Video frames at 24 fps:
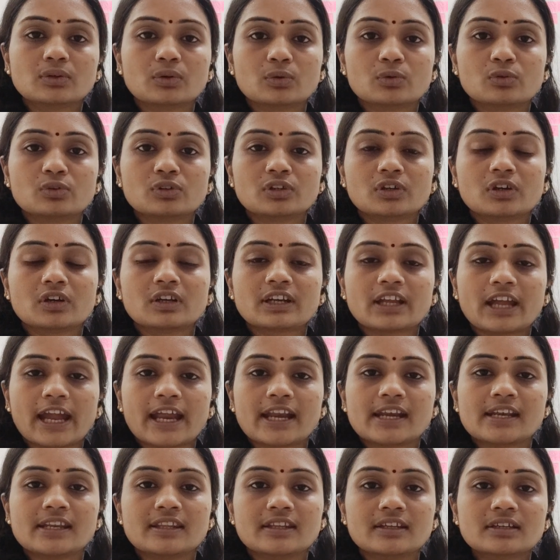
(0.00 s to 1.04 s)
gonion
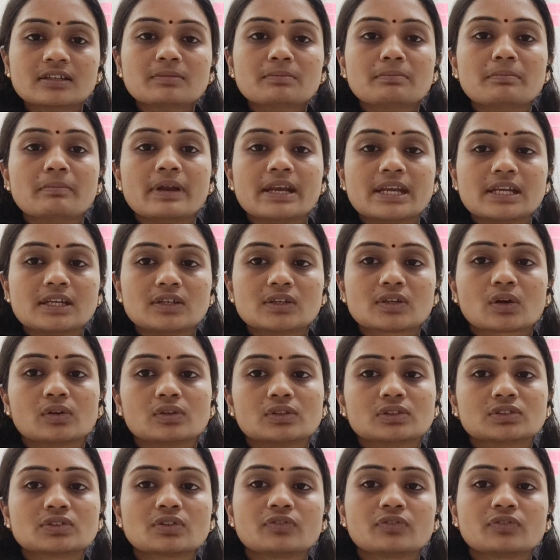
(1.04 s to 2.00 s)
and the menton.